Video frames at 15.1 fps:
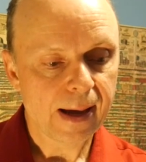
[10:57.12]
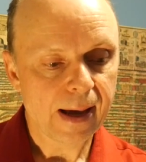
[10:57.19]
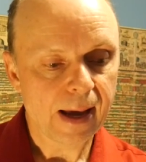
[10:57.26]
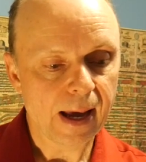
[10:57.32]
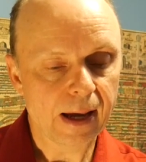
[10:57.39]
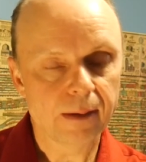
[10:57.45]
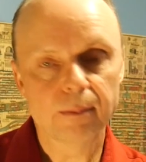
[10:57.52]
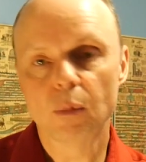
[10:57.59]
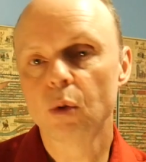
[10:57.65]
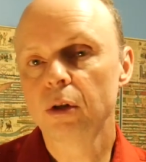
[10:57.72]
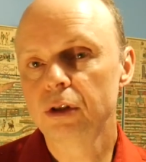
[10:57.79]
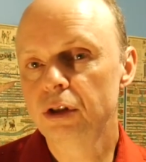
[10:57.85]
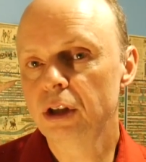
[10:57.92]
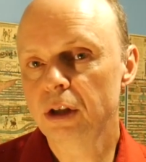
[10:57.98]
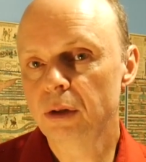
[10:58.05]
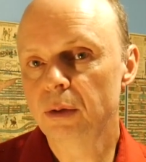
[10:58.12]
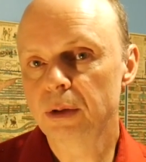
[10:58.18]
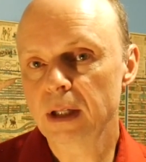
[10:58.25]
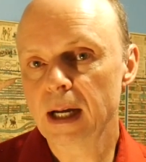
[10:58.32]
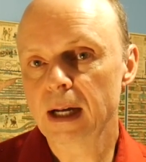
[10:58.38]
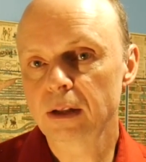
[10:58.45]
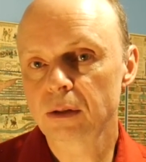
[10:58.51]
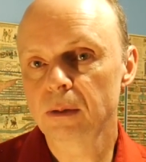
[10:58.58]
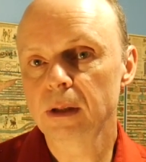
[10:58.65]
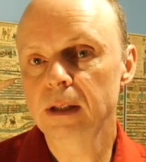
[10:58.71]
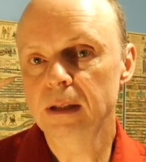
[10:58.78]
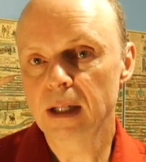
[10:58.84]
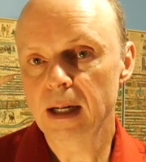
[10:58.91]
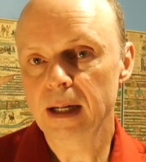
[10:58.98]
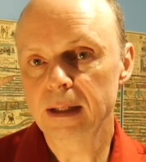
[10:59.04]
and more Jews actually
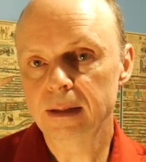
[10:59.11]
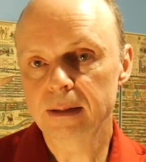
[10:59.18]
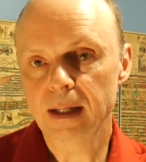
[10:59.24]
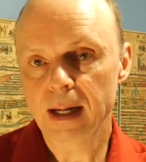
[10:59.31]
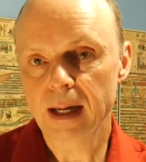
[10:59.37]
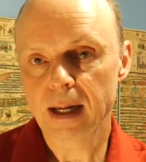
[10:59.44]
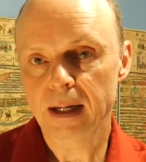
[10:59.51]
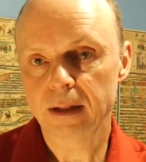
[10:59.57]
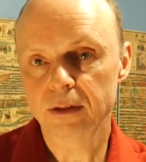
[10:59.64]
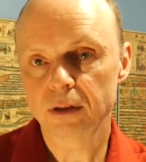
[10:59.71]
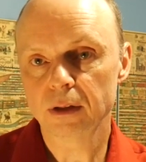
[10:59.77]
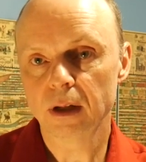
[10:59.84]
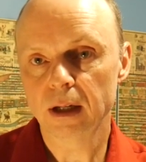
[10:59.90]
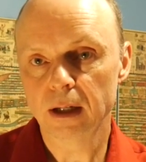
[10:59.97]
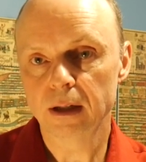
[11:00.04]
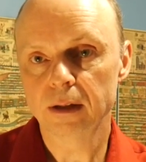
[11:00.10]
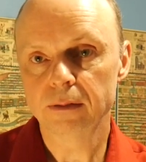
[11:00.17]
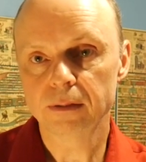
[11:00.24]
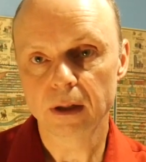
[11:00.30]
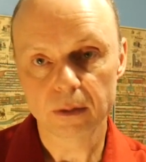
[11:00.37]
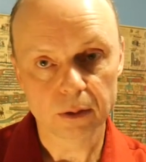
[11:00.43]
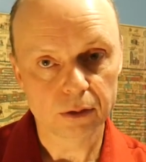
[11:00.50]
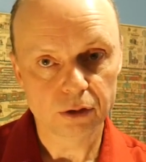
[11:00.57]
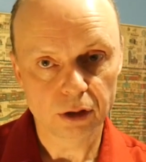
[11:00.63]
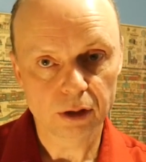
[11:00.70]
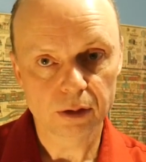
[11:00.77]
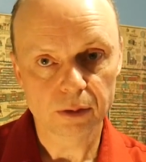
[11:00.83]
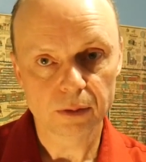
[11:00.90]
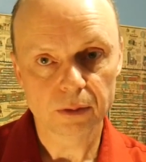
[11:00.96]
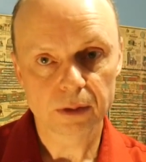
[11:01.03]
died at the hands of other
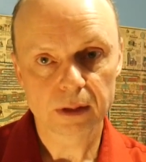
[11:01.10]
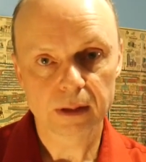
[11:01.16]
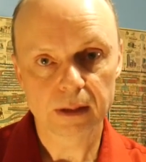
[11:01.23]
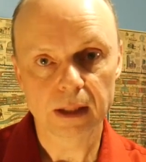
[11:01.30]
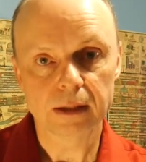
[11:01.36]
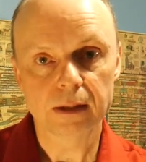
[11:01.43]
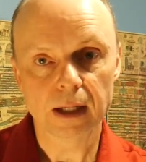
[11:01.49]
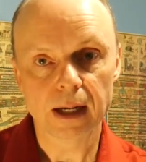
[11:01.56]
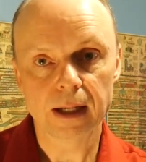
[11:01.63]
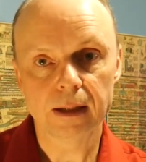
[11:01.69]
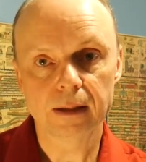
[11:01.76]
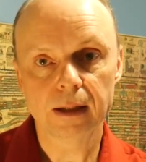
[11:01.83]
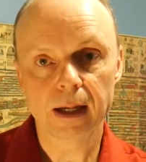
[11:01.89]
Jews than died at the